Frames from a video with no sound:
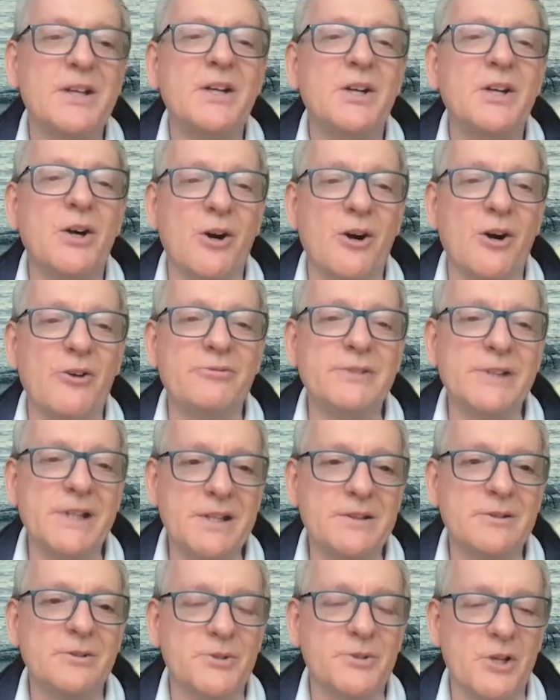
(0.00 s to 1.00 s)
of
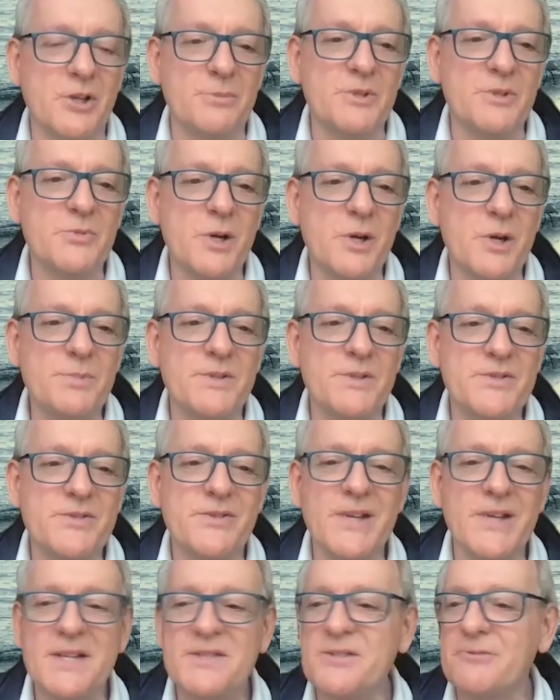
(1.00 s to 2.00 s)
lethal autonomous weapons,
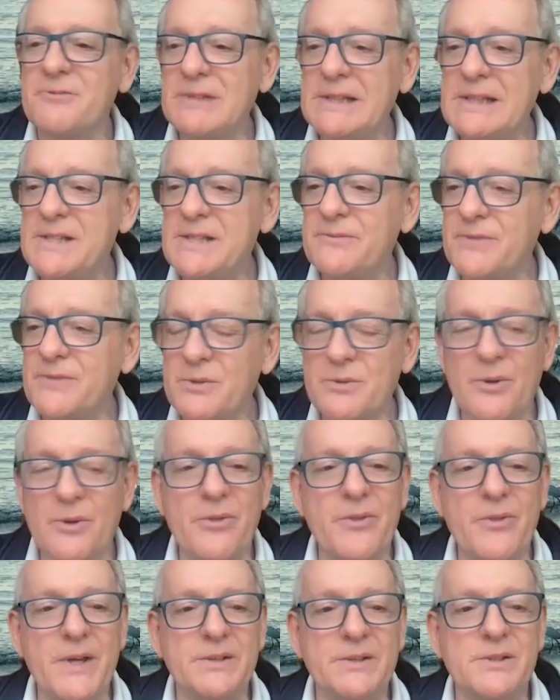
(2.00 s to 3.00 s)
that's a really
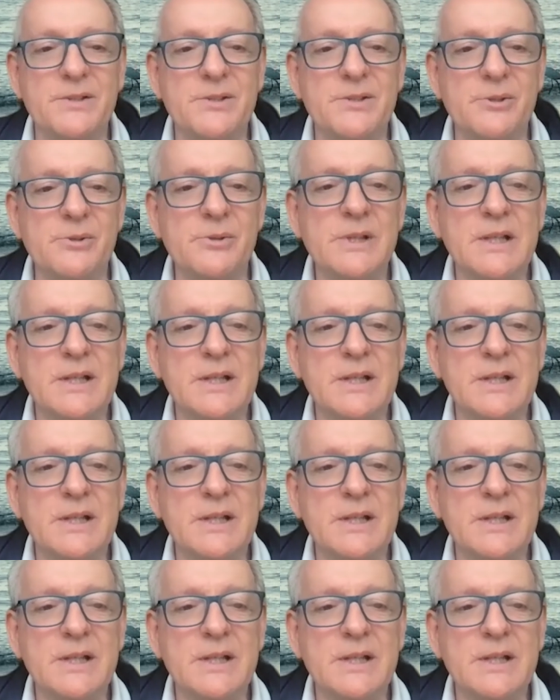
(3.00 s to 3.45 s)
difficult thing to do.